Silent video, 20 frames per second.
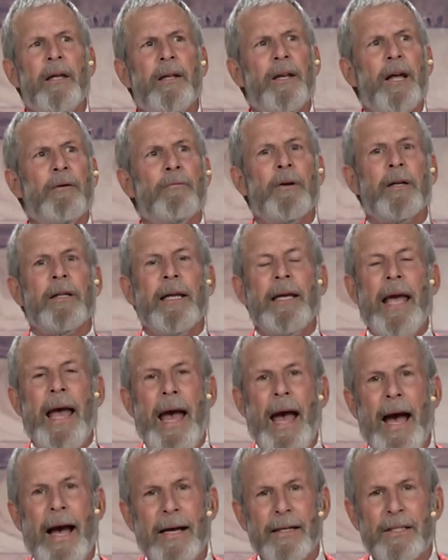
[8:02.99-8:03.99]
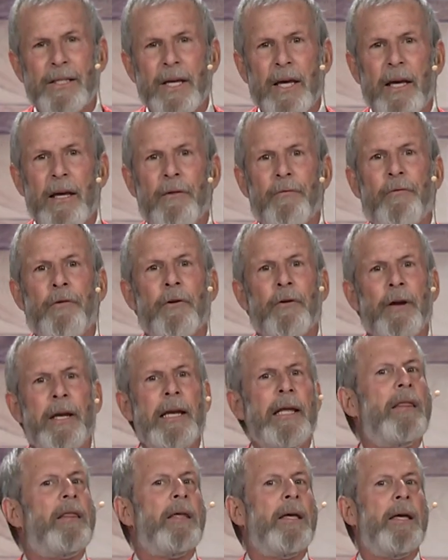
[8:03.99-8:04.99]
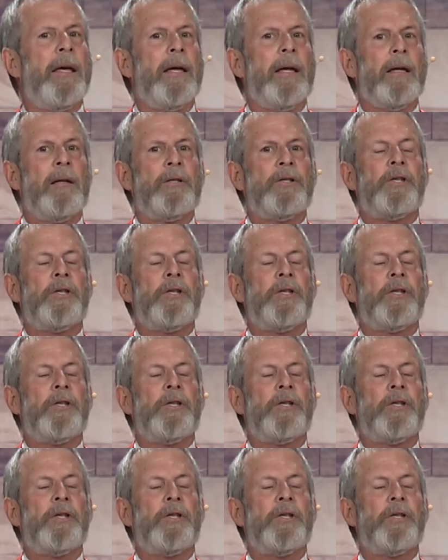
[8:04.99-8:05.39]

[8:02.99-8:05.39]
not really asking for anything,